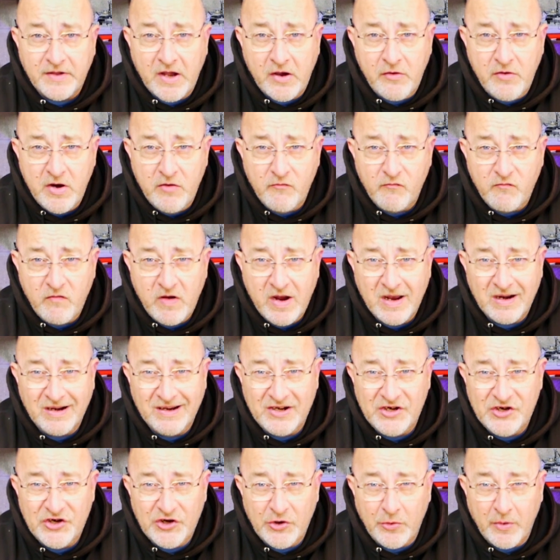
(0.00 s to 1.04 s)
only real
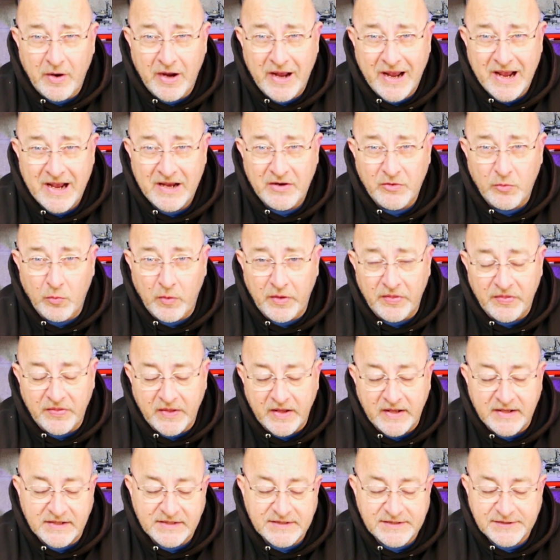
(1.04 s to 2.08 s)
issue I had with
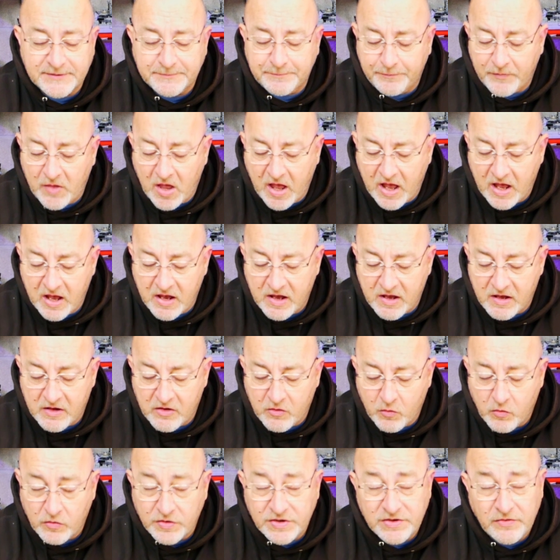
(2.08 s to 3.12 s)
this
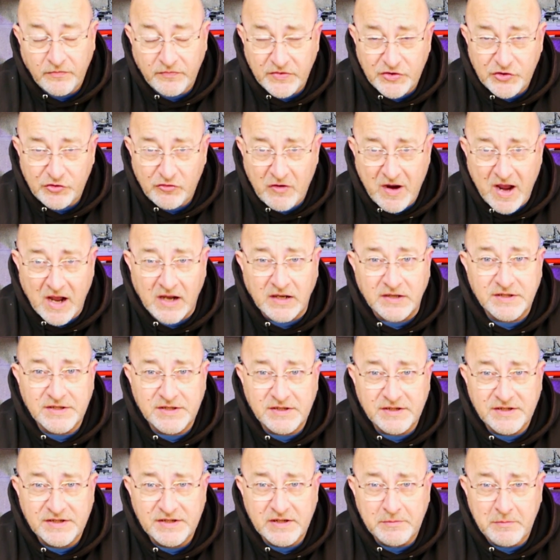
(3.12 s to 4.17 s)
was on the tracks,
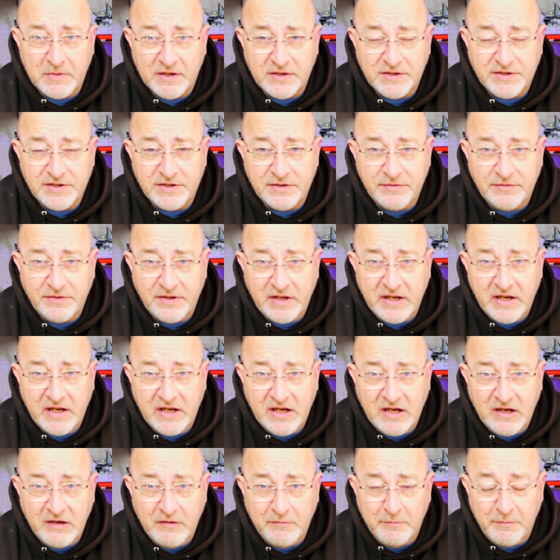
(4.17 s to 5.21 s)
similar to
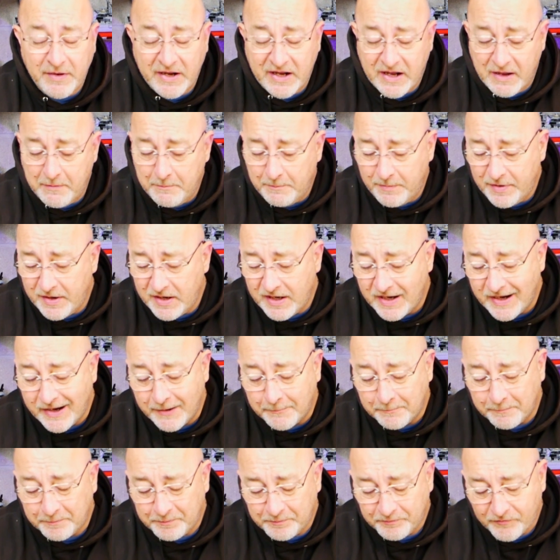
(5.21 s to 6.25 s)
the BMP,
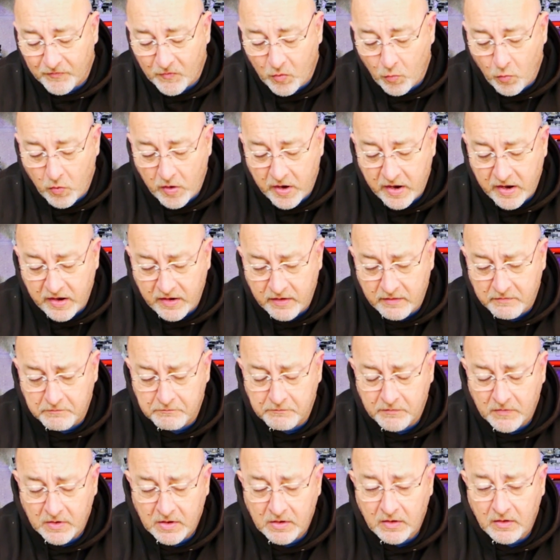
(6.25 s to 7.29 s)
where
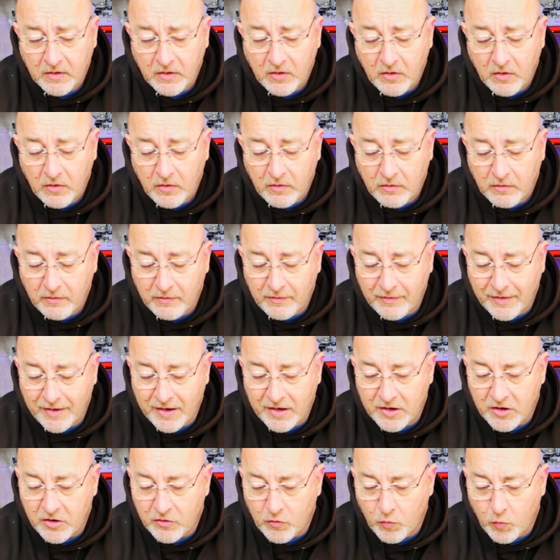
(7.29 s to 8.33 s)

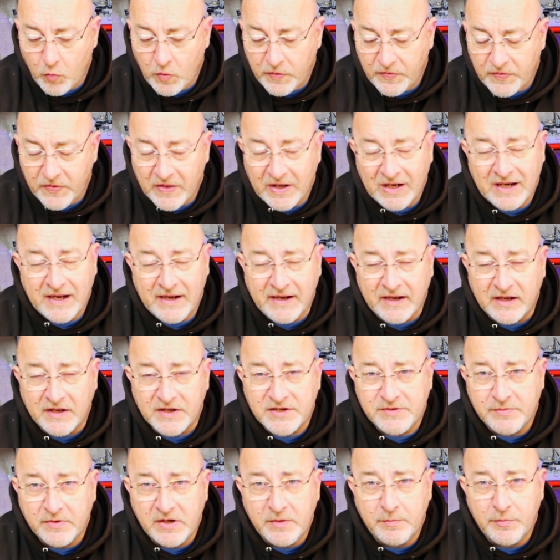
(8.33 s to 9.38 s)
with the
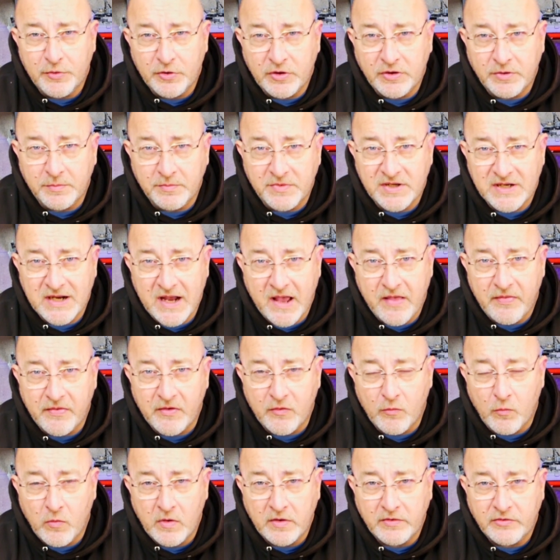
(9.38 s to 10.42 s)
links, when you put them together,
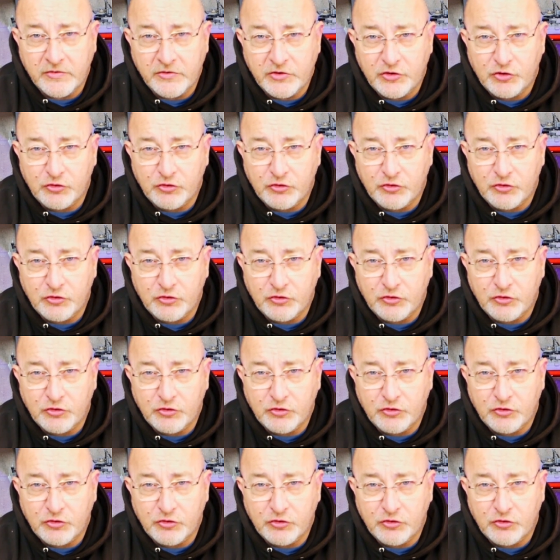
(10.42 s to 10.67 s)
one